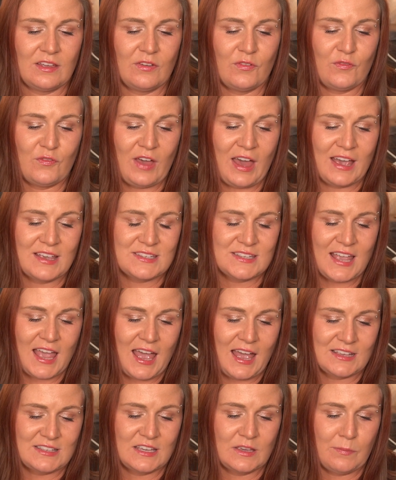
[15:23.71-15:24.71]
Fast
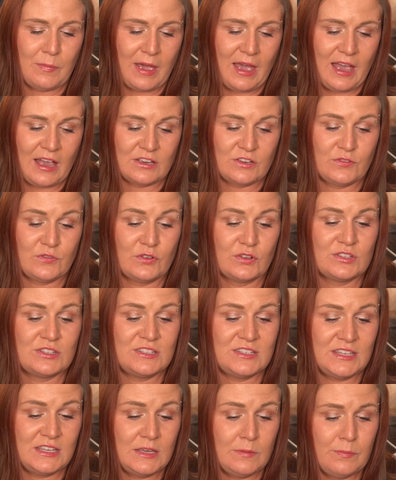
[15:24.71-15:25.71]
Acting Patch for
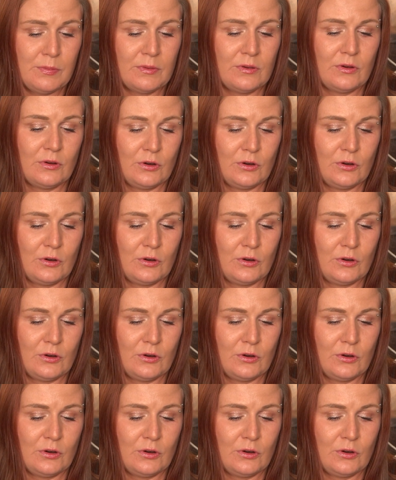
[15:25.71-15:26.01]
deep